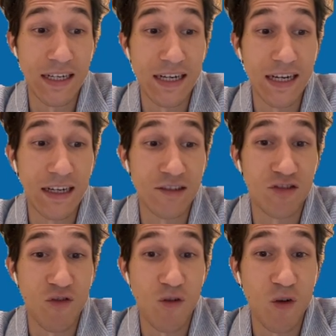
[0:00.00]
9
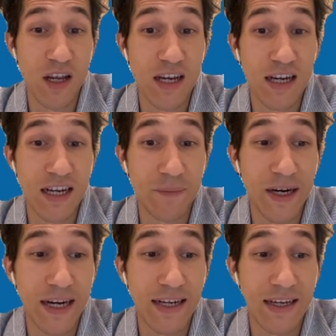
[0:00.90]
is rolling. I'm
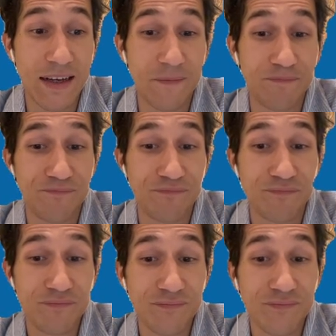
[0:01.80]
kind of
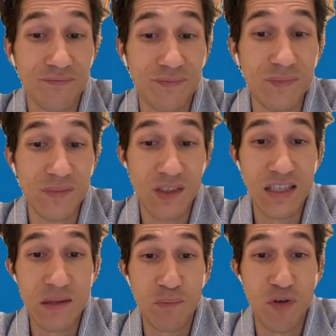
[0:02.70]

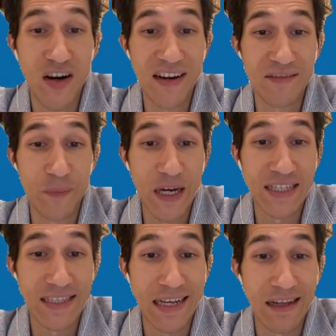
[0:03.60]
deprived
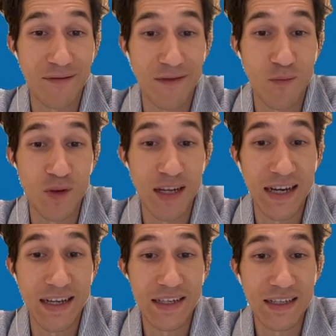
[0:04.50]
myself from
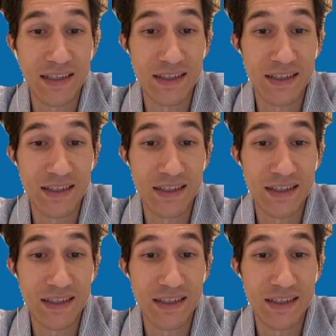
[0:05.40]
9.